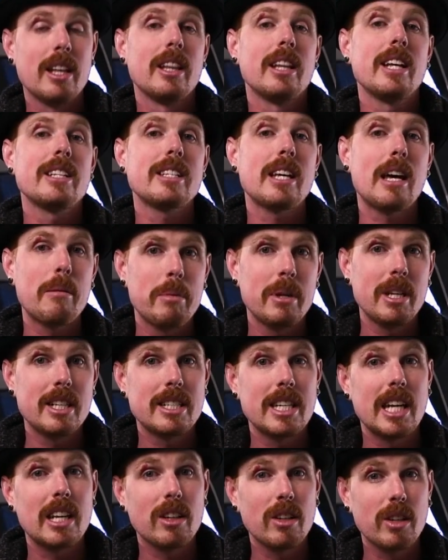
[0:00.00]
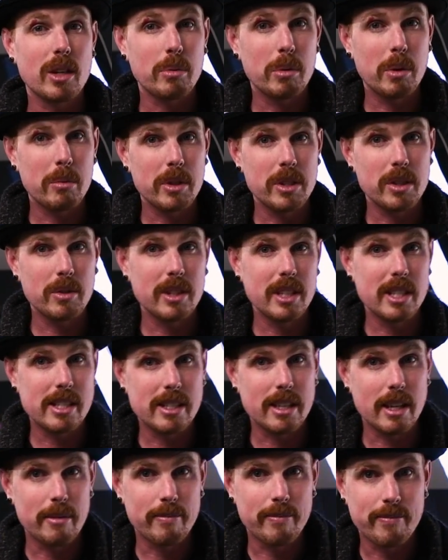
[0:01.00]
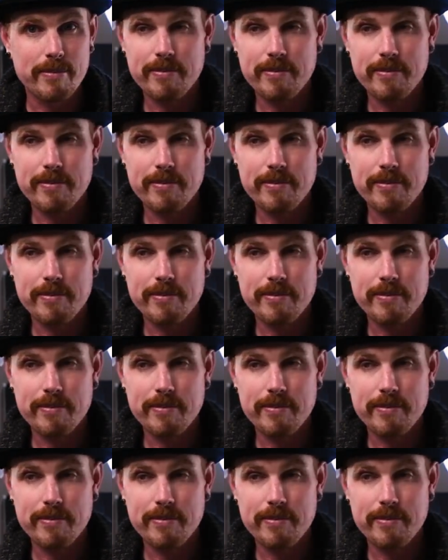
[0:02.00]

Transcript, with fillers: Let's hop in and take a look at what we're doing this time.